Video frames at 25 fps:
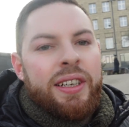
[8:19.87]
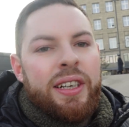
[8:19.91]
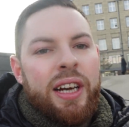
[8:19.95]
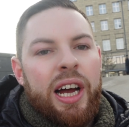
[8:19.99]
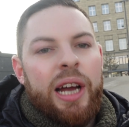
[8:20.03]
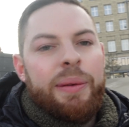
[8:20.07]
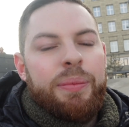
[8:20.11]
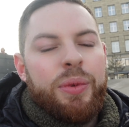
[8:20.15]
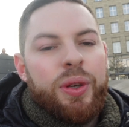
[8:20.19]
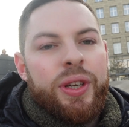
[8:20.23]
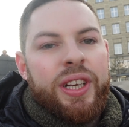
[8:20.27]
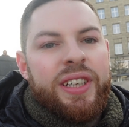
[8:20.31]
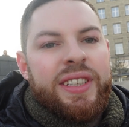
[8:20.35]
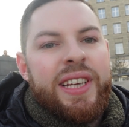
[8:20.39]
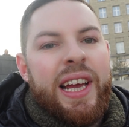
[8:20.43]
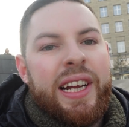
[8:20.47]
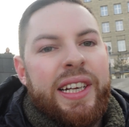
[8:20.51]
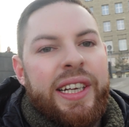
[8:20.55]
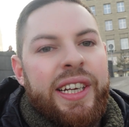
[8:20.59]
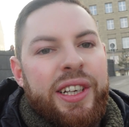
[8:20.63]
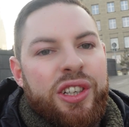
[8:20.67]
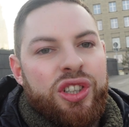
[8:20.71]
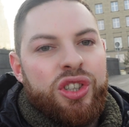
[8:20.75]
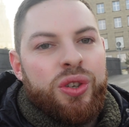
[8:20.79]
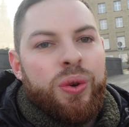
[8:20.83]
I'm not
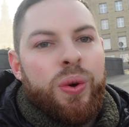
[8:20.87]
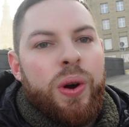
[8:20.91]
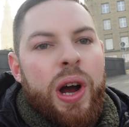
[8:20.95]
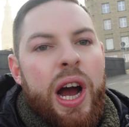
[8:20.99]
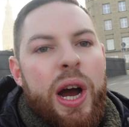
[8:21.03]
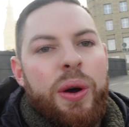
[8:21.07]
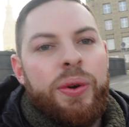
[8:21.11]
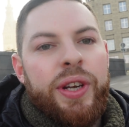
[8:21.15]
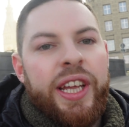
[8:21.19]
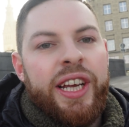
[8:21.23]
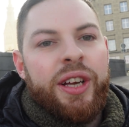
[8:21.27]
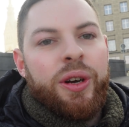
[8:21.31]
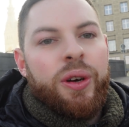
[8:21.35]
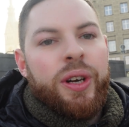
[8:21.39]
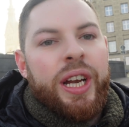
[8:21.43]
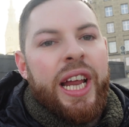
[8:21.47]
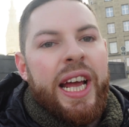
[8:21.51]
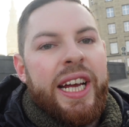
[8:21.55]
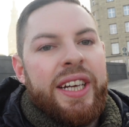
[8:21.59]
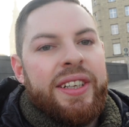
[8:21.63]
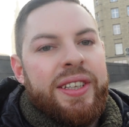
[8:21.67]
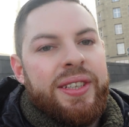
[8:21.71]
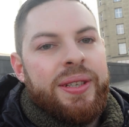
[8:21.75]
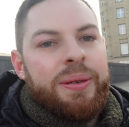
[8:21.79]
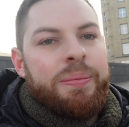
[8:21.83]
exactly sure how they
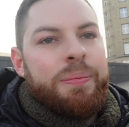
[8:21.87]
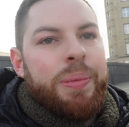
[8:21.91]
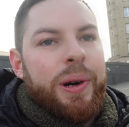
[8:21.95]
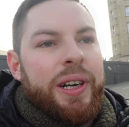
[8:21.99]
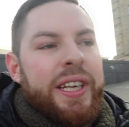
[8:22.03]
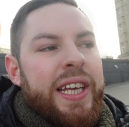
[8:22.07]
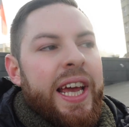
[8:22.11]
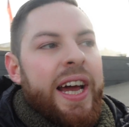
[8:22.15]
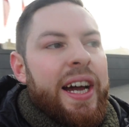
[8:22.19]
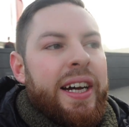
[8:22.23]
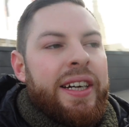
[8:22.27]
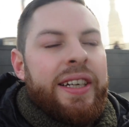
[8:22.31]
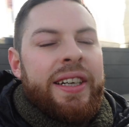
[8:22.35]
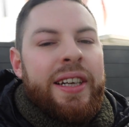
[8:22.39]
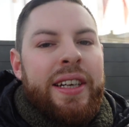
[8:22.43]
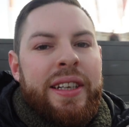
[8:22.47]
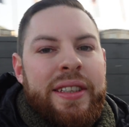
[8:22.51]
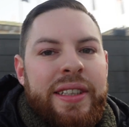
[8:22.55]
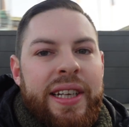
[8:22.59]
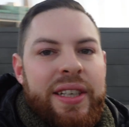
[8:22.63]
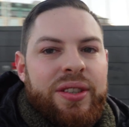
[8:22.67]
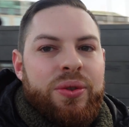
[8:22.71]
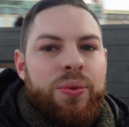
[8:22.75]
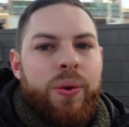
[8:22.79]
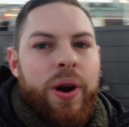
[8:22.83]
connect, but yeah,
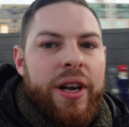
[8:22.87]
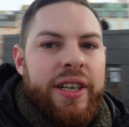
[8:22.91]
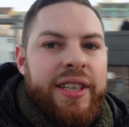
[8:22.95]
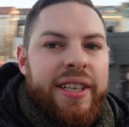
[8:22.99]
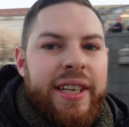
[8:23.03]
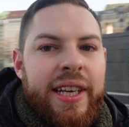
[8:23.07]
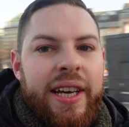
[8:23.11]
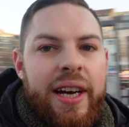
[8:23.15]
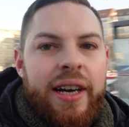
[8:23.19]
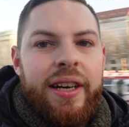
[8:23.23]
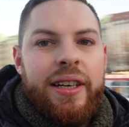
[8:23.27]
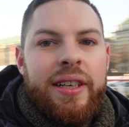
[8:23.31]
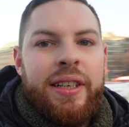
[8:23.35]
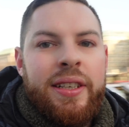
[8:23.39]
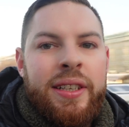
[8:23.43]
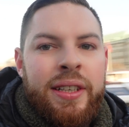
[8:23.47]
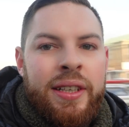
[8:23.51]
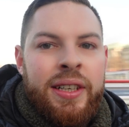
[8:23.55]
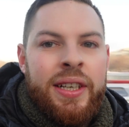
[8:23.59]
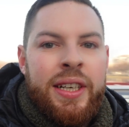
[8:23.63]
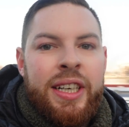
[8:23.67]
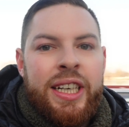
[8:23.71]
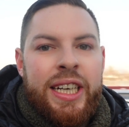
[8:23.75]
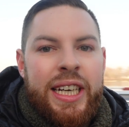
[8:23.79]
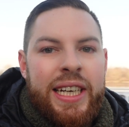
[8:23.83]
this right here
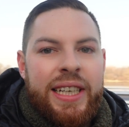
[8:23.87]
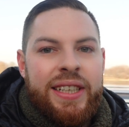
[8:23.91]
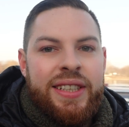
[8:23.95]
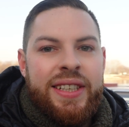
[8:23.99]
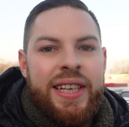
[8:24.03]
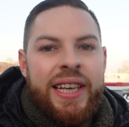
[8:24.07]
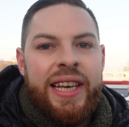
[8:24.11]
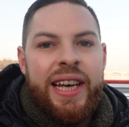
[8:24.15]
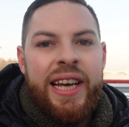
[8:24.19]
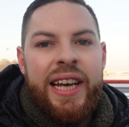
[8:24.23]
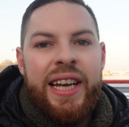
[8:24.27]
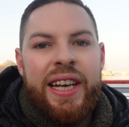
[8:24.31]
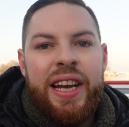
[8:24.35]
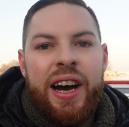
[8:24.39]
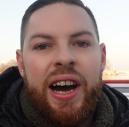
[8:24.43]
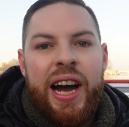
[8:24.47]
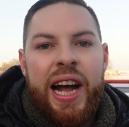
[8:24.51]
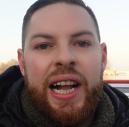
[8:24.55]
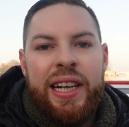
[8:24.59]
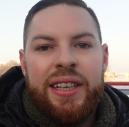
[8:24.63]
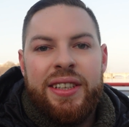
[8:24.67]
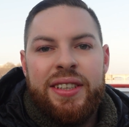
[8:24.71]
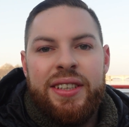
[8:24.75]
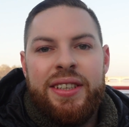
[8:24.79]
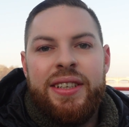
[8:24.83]
is the Inner
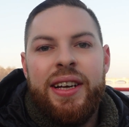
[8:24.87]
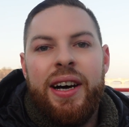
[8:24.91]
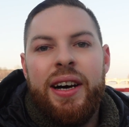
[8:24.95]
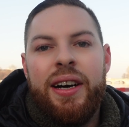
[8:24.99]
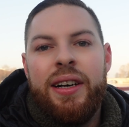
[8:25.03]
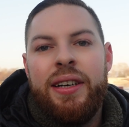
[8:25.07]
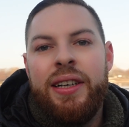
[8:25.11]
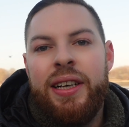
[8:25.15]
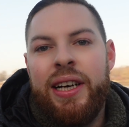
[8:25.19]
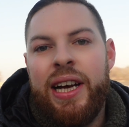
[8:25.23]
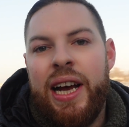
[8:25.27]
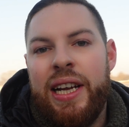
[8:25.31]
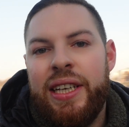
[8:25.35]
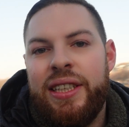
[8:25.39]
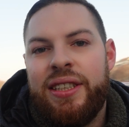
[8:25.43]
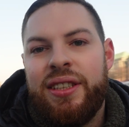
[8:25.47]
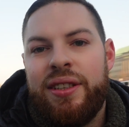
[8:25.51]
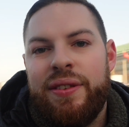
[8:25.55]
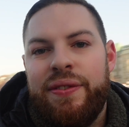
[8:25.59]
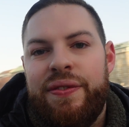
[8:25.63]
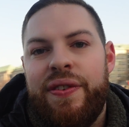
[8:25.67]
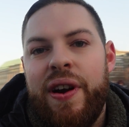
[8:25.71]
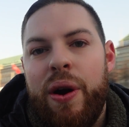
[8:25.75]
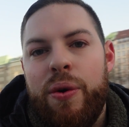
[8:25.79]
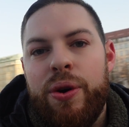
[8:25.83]
Alster, and it's
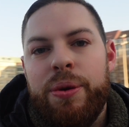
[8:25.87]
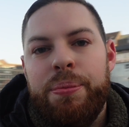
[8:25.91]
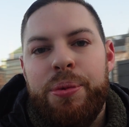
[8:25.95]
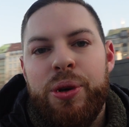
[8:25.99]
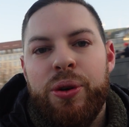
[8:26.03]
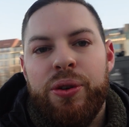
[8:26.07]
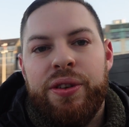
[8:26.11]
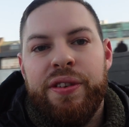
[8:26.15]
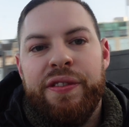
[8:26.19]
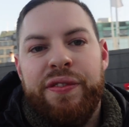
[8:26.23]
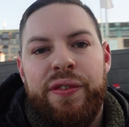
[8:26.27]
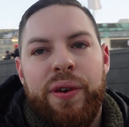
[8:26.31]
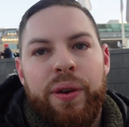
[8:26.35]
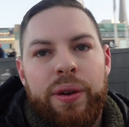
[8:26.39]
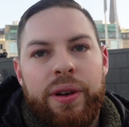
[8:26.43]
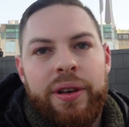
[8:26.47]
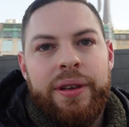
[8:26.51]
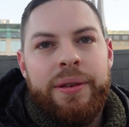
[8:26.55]
very beautiful.